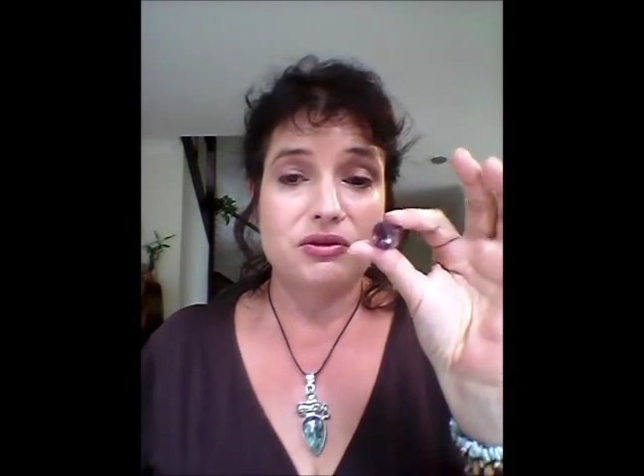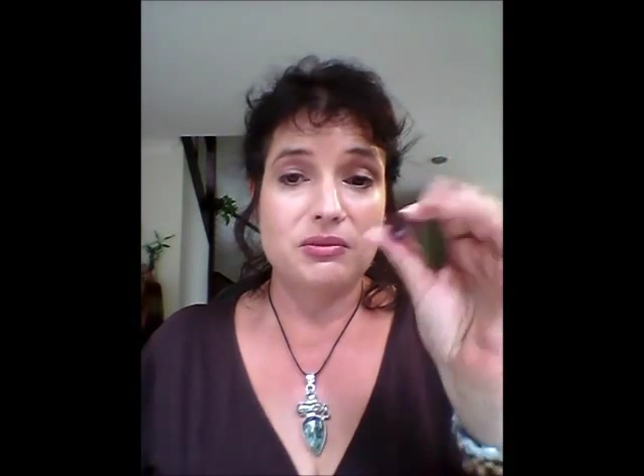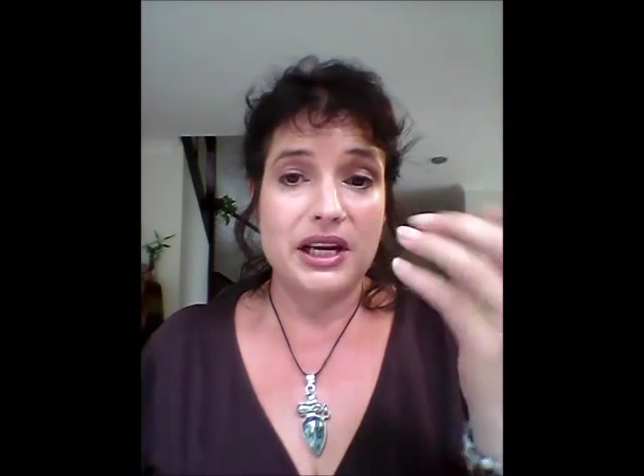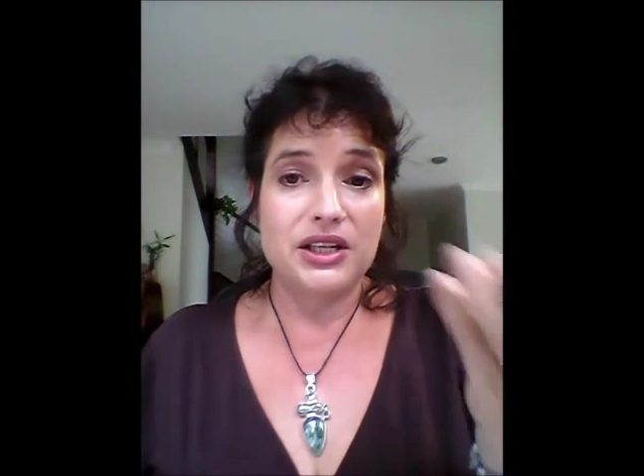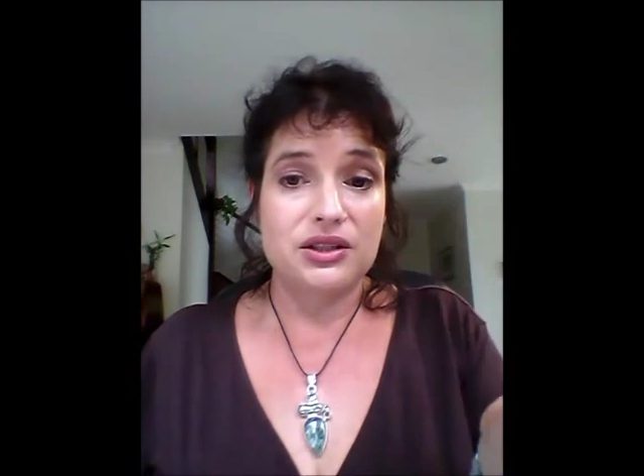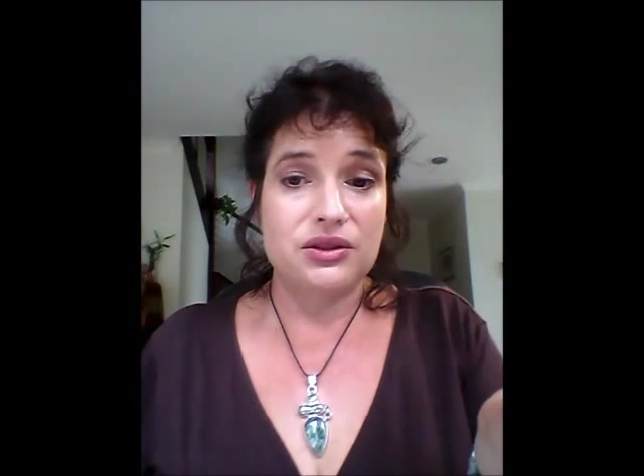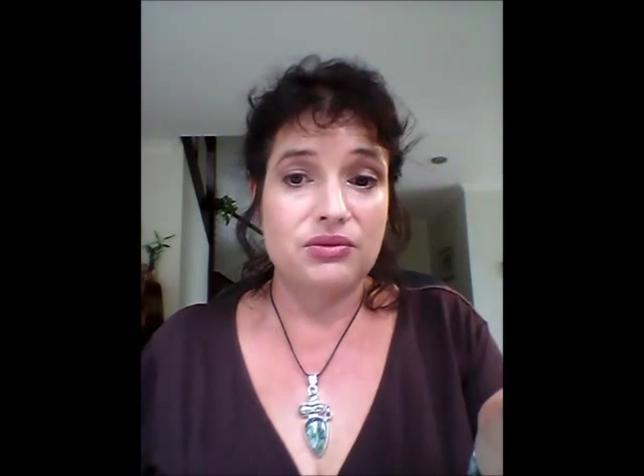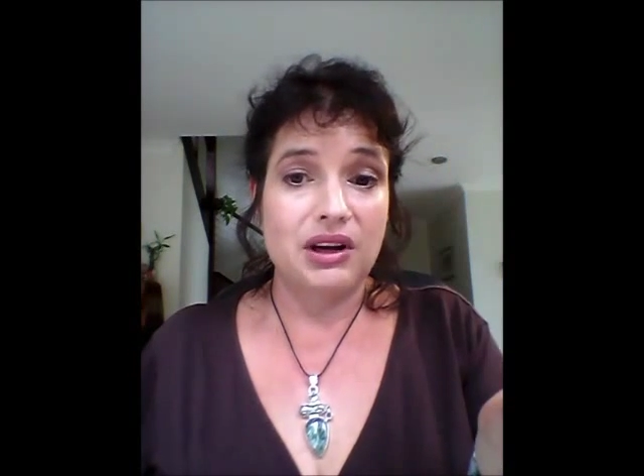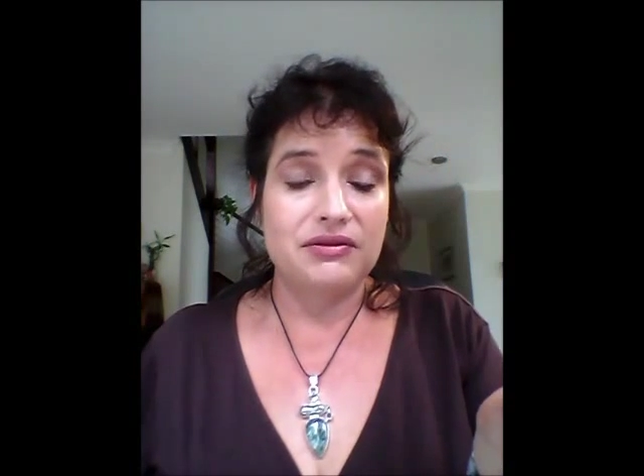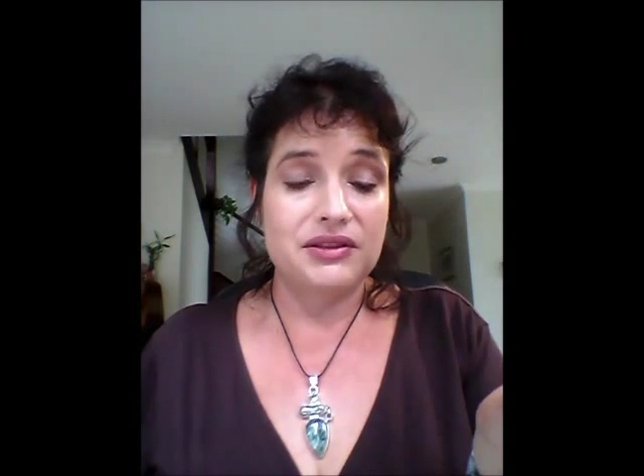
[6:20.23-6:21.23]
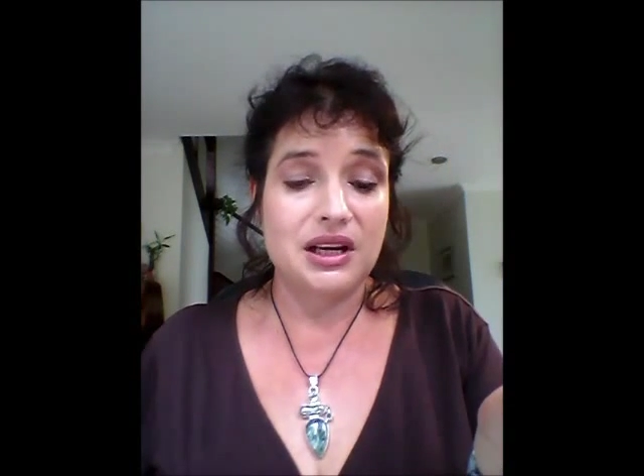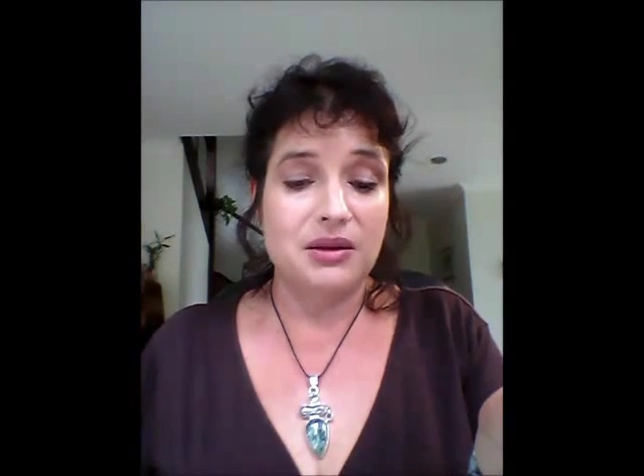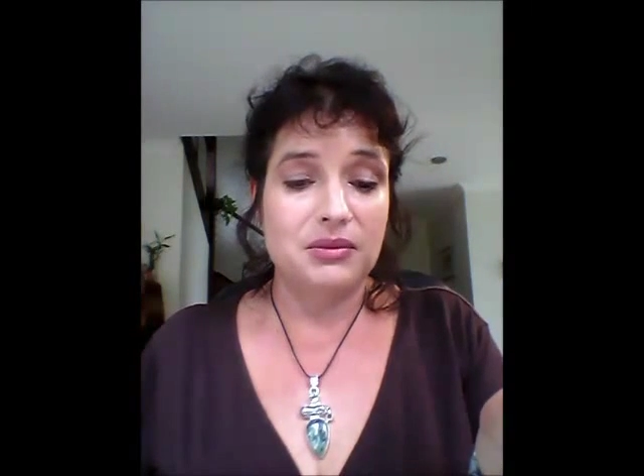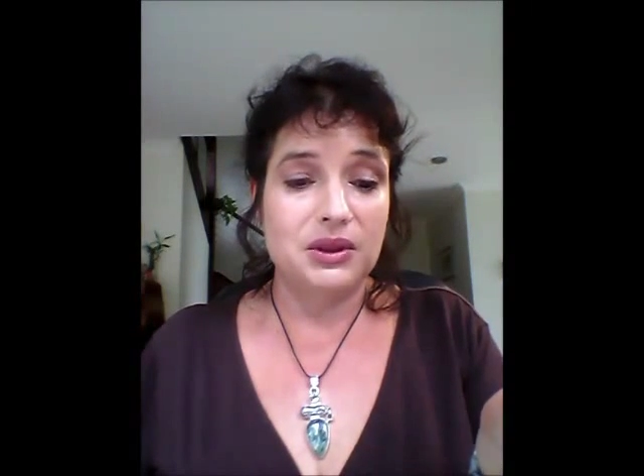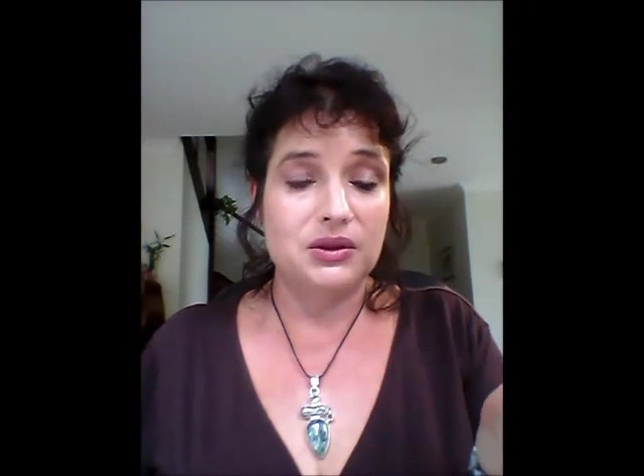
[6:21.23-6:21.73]
formations rough
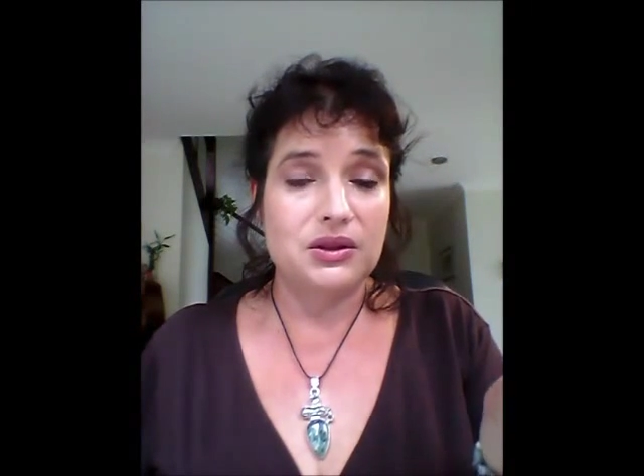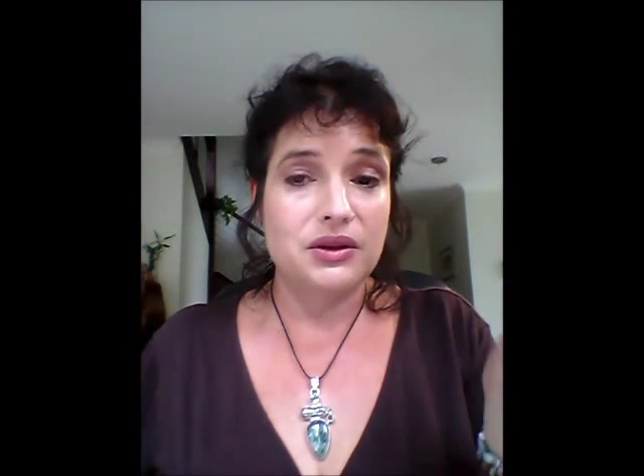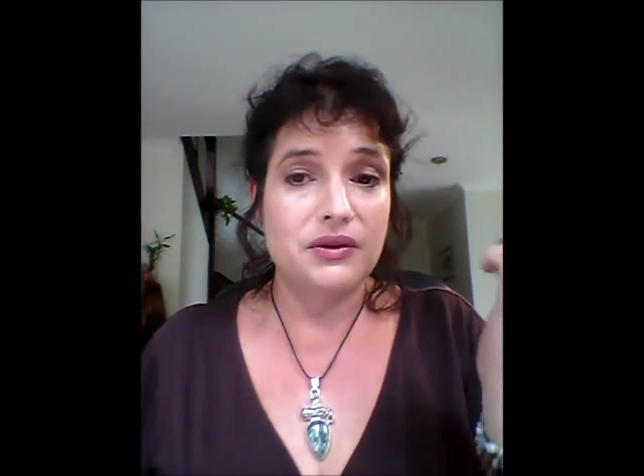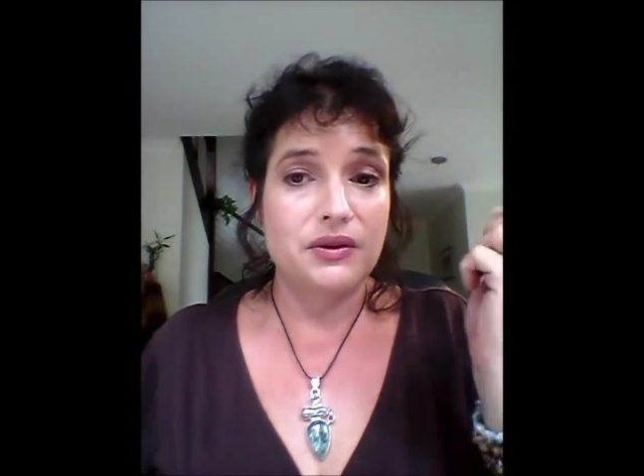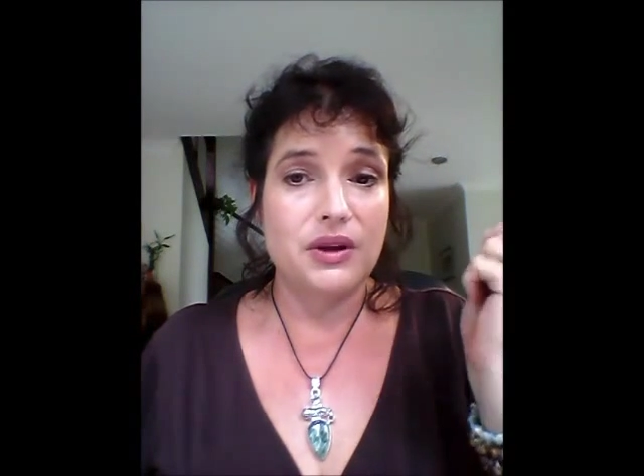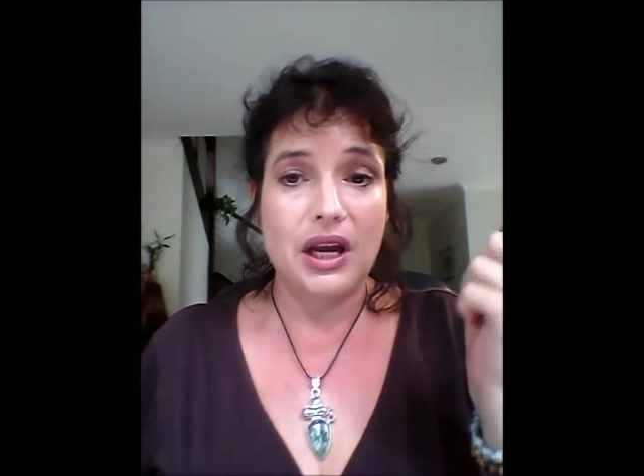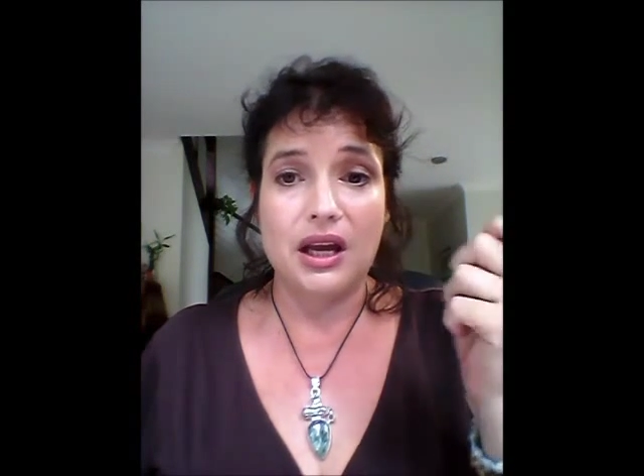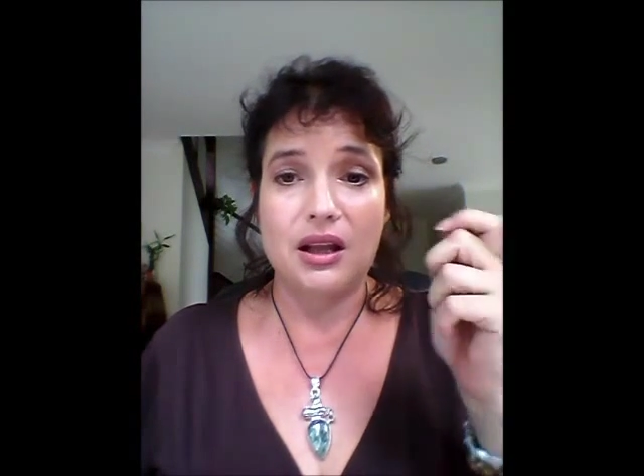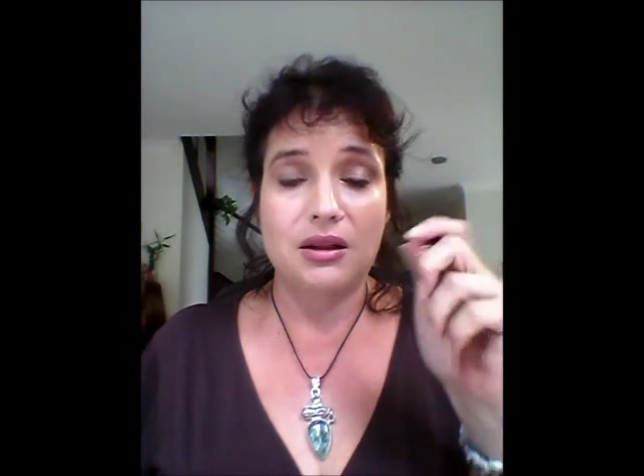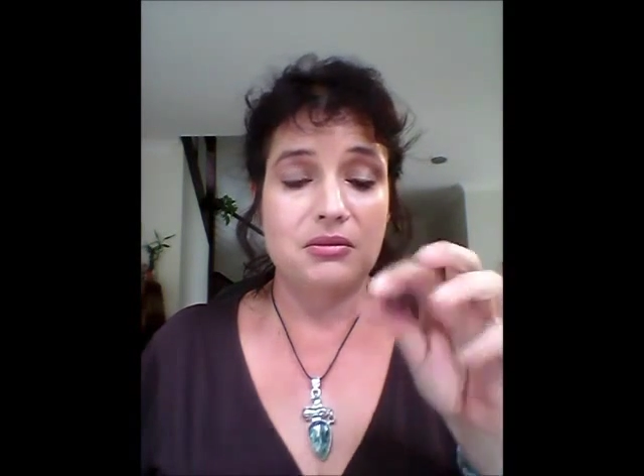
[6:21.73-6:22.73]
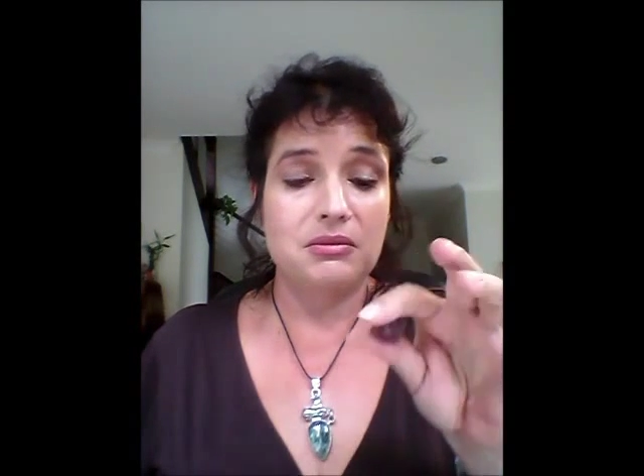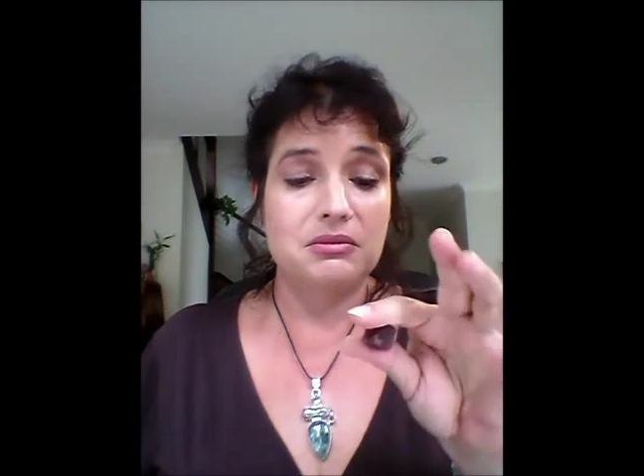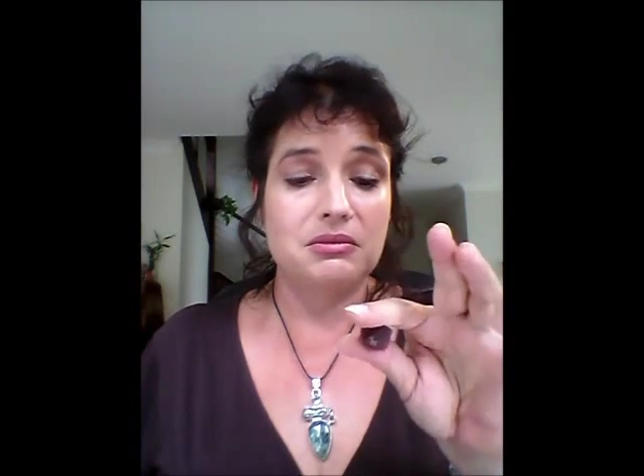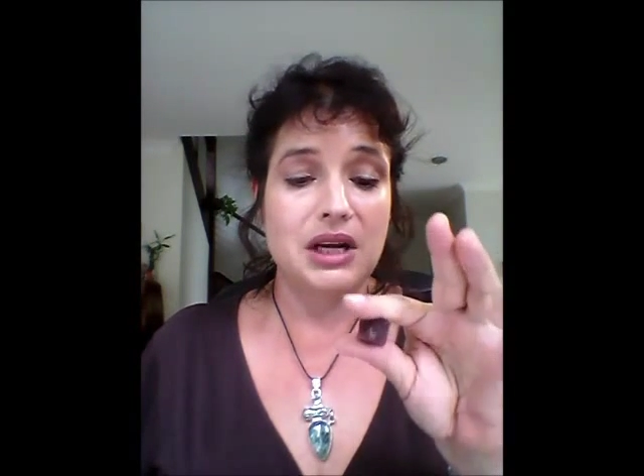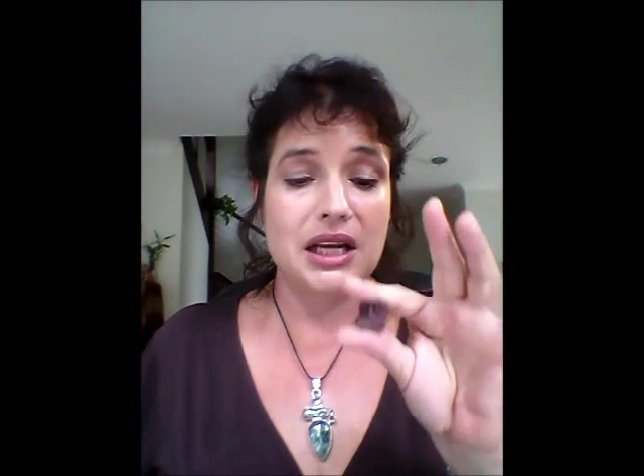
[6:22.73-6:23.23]
tumbled um,